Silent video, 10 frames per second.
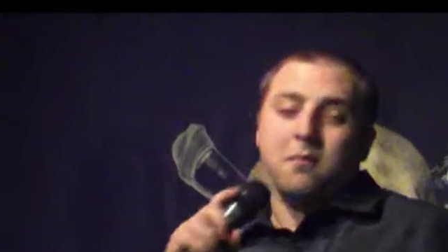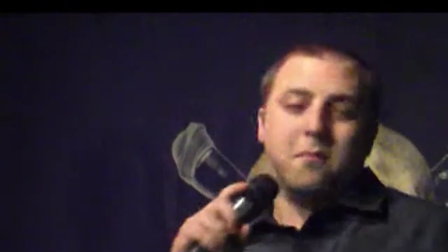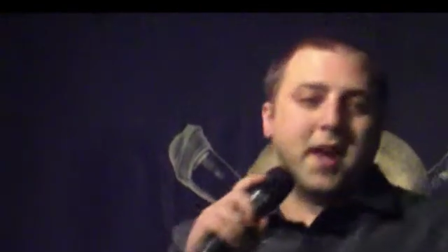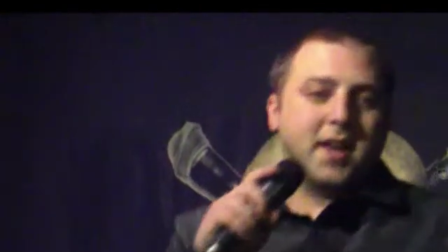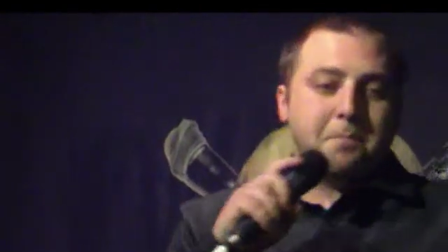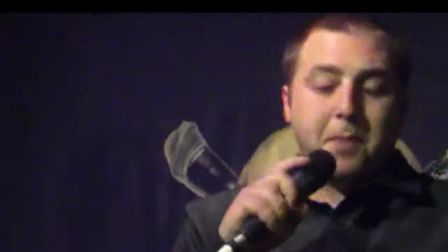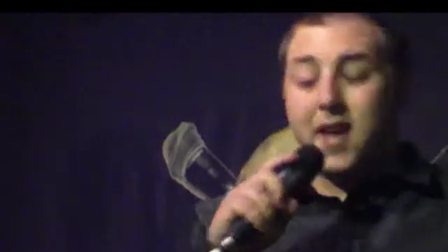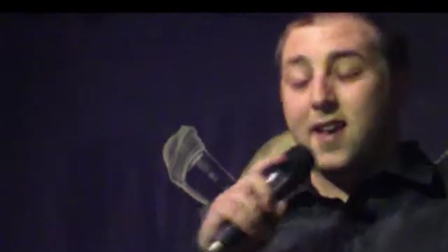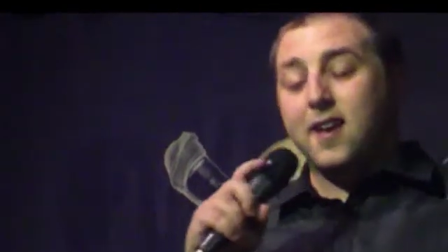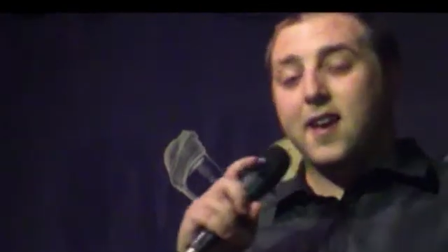mate
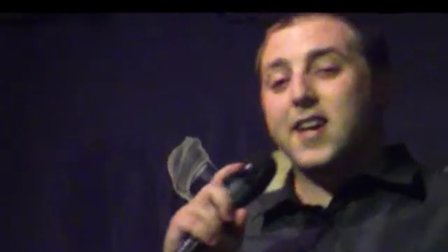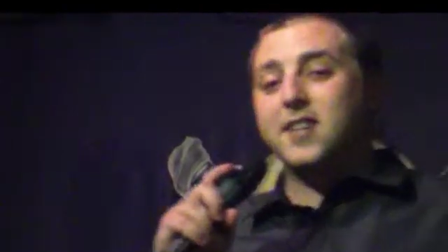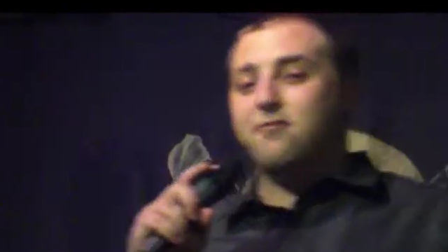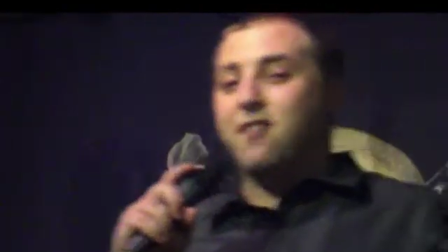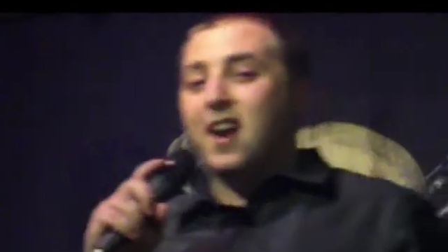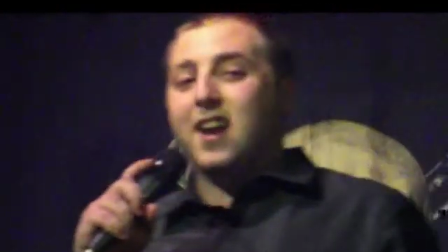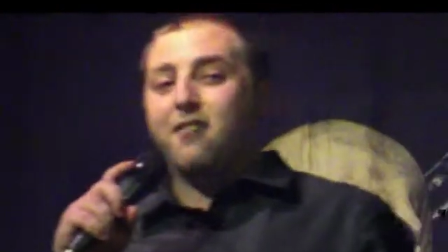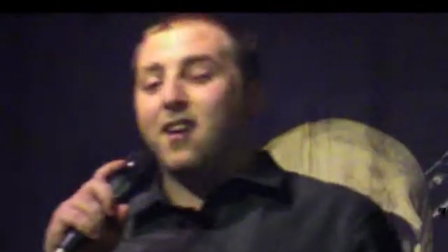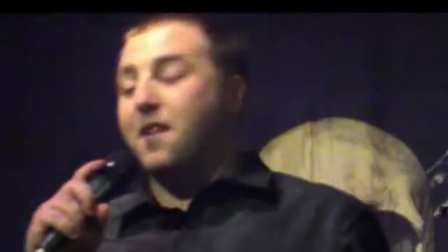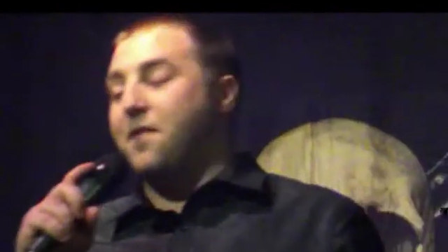Pete, he's really,
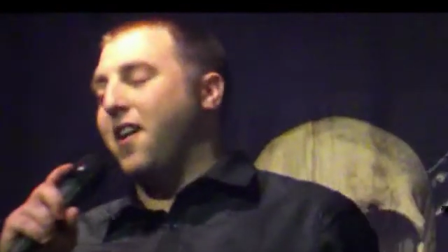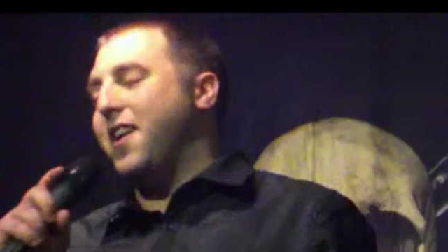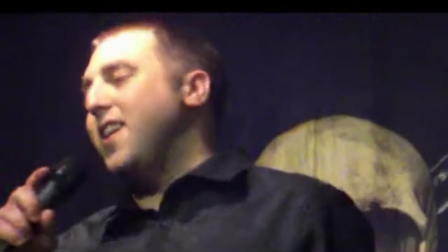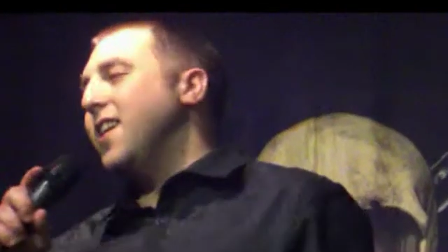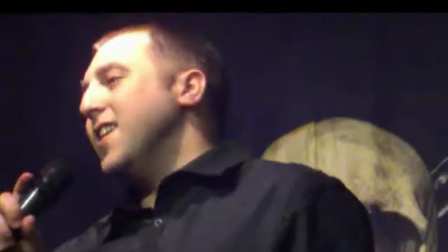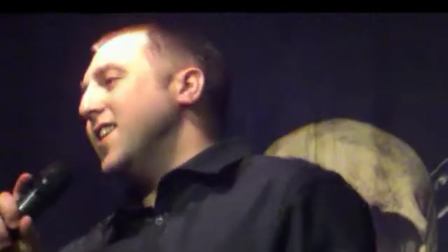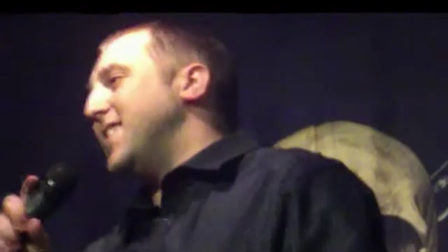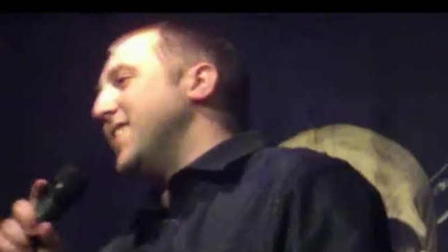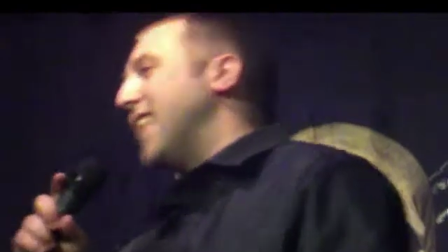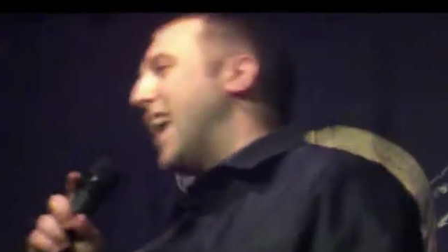really funny. He's
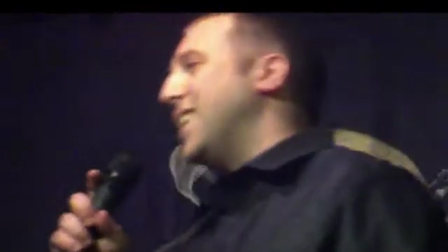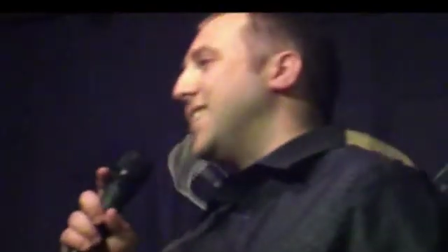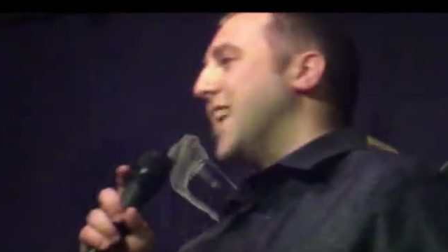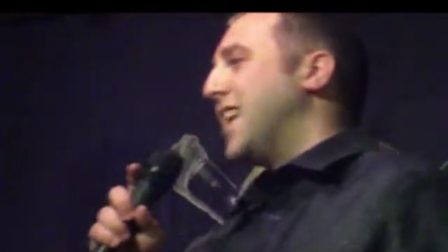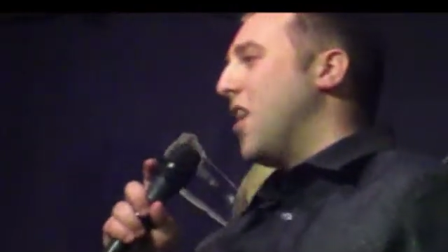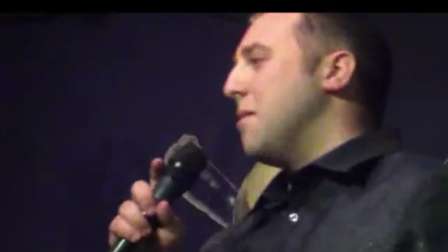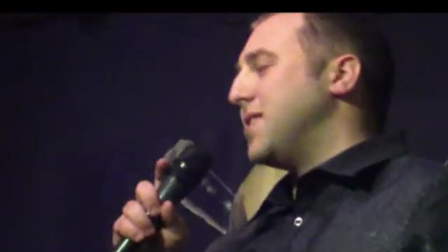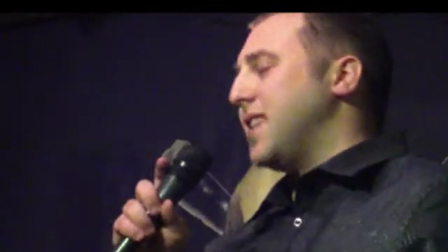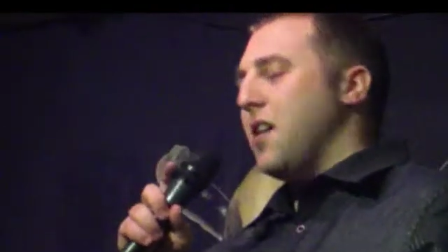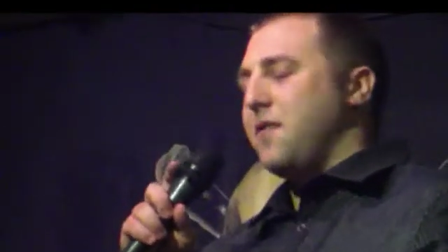dyslexic like
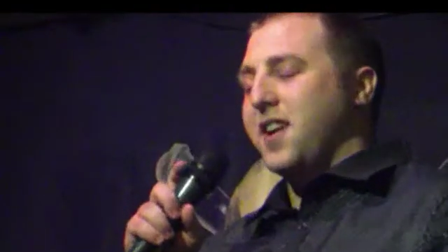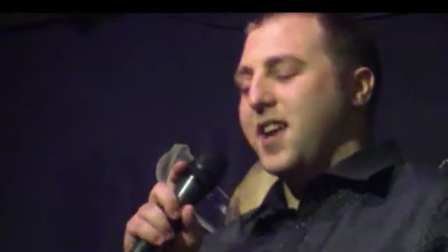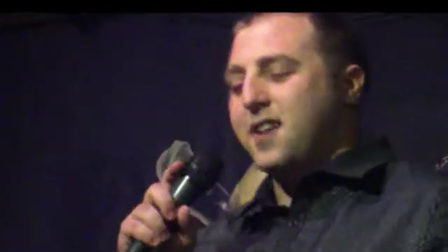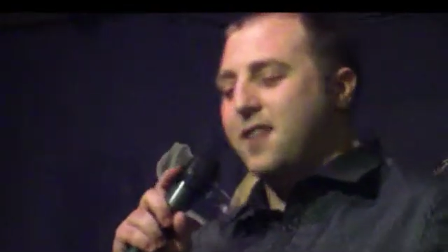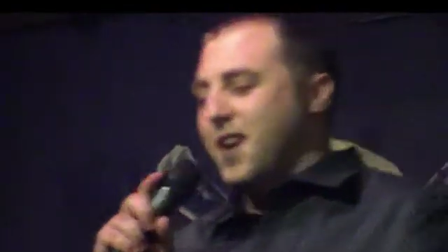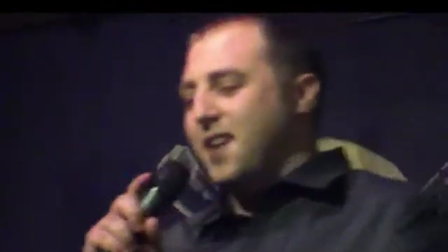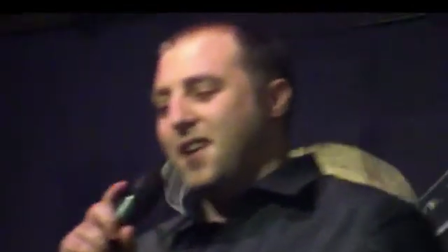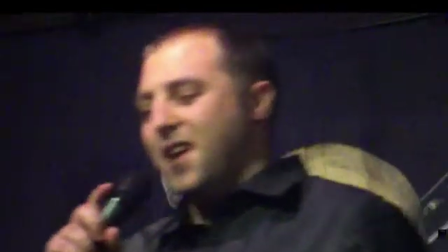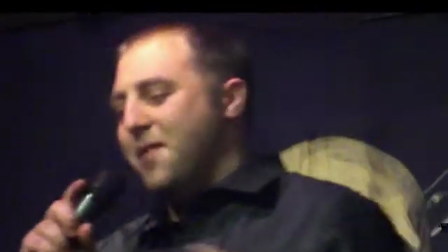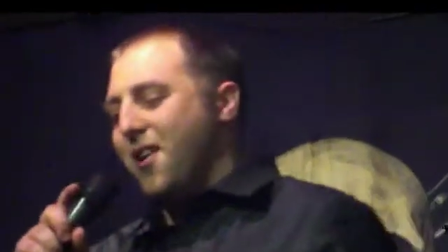myself, and
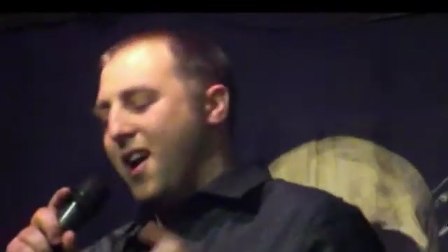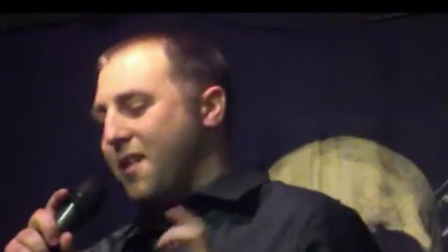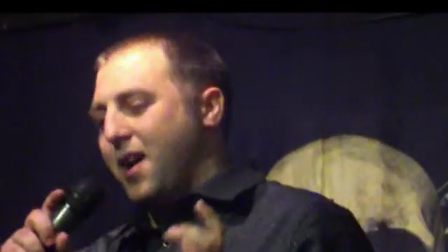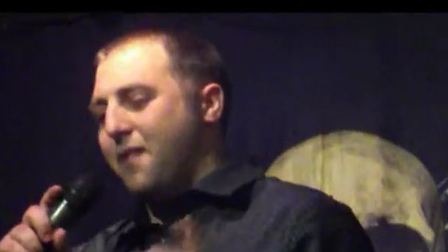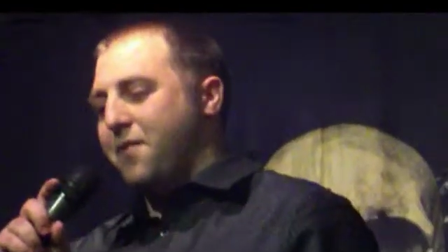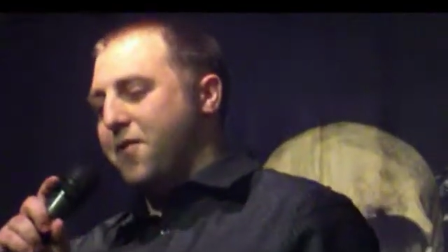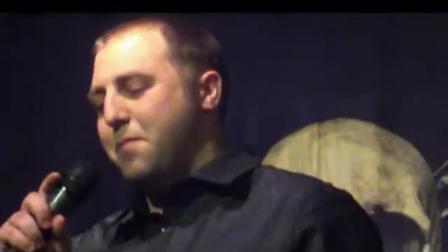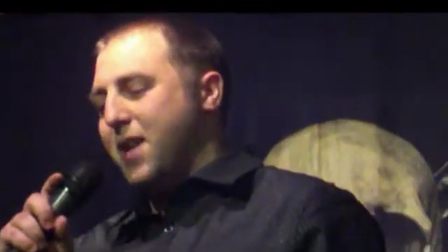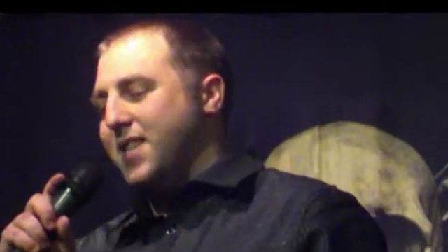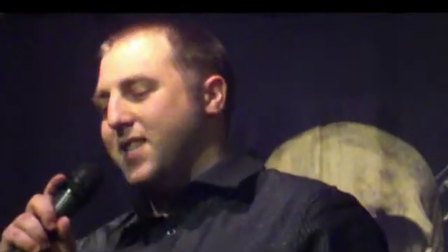him and I, we have a few
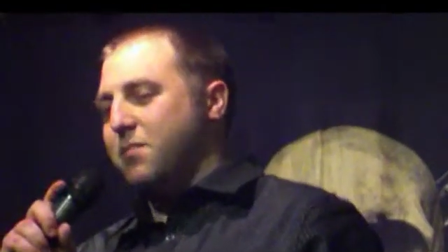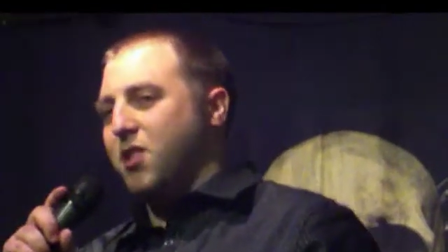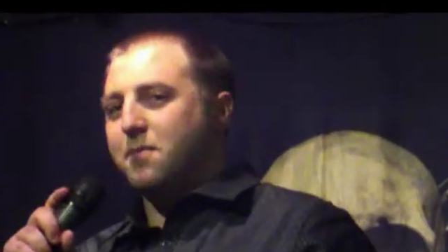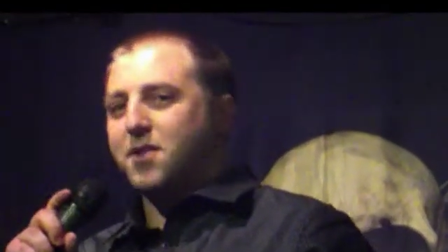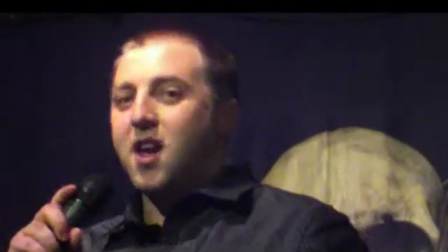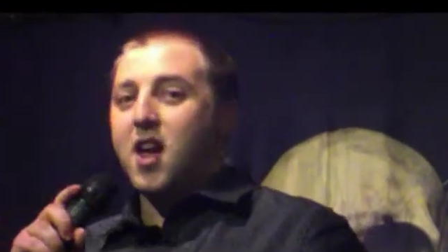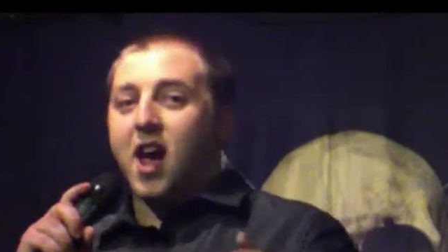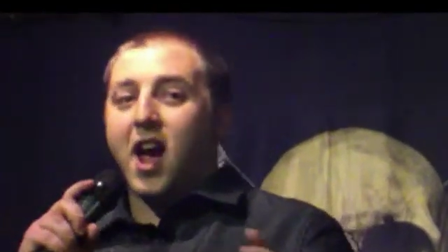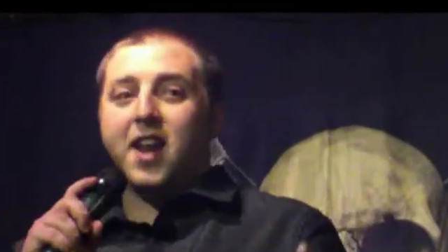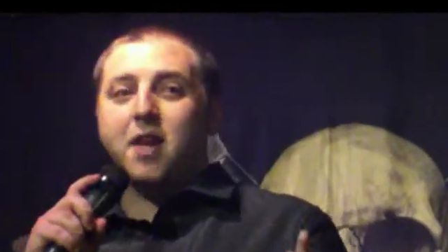beers sometimes.
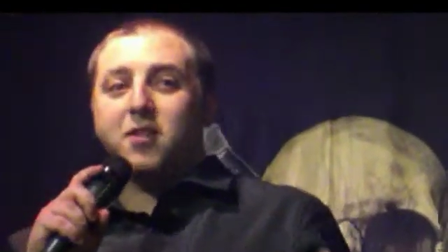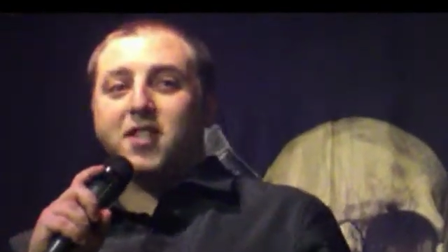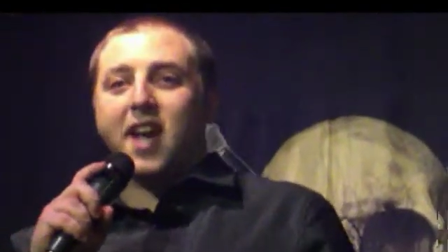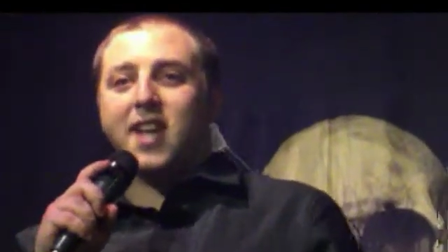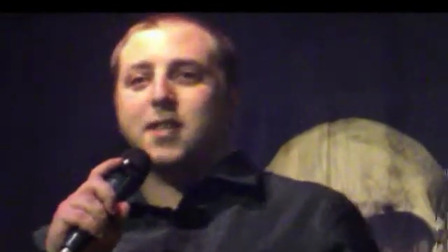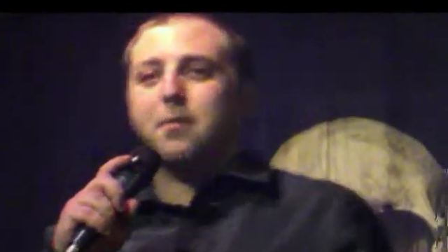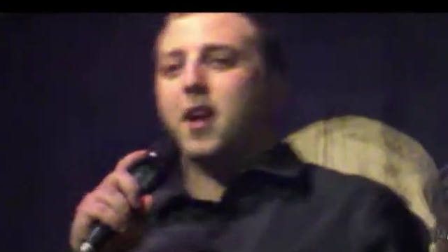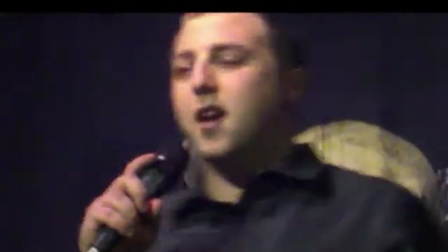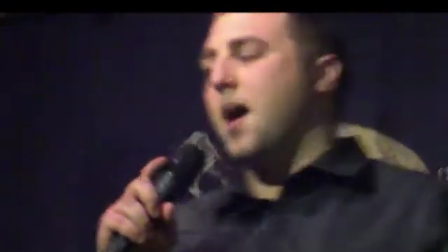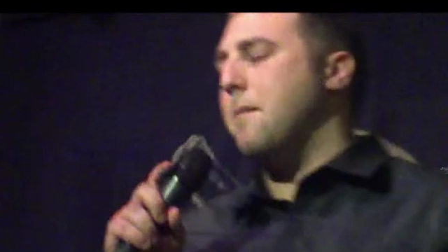And he was saying to
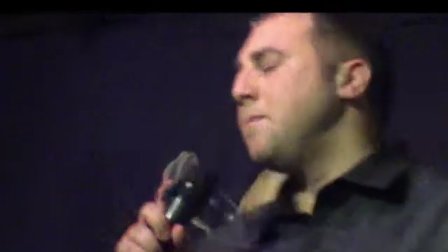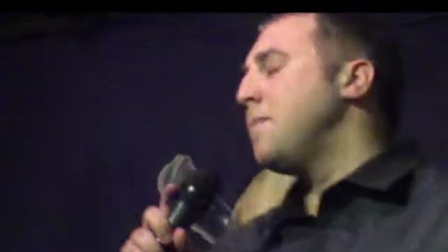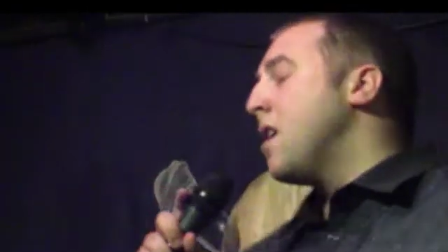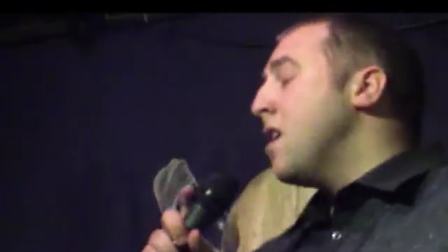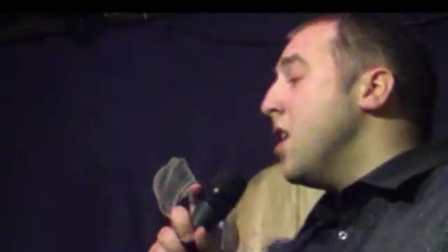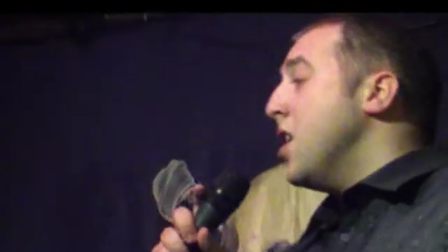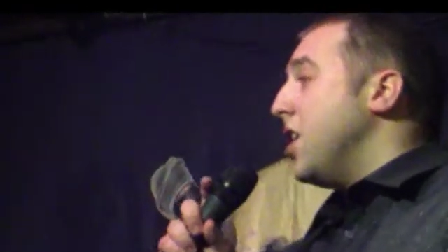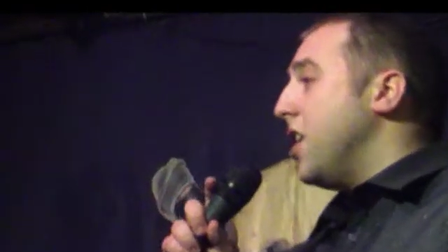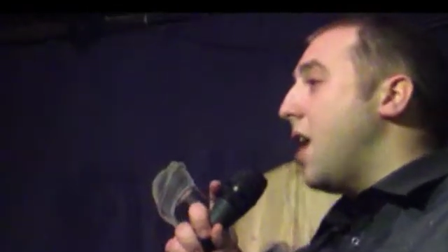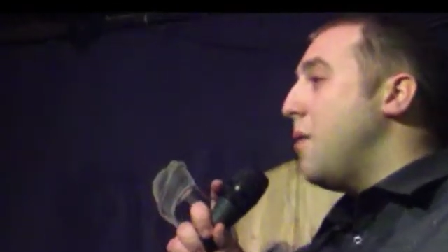me,
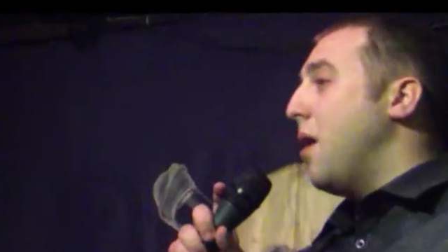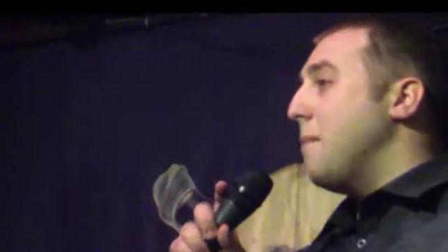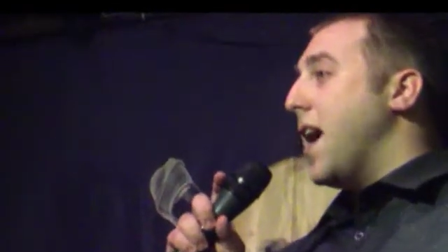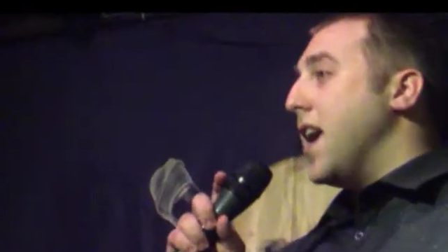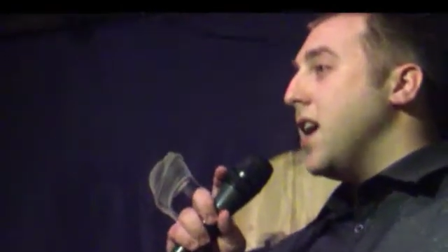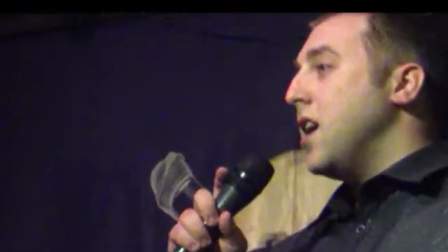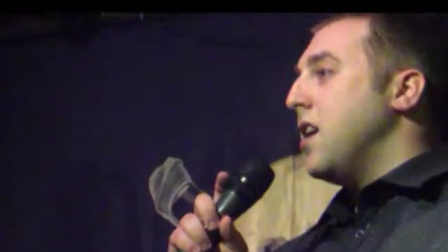you know what, mate?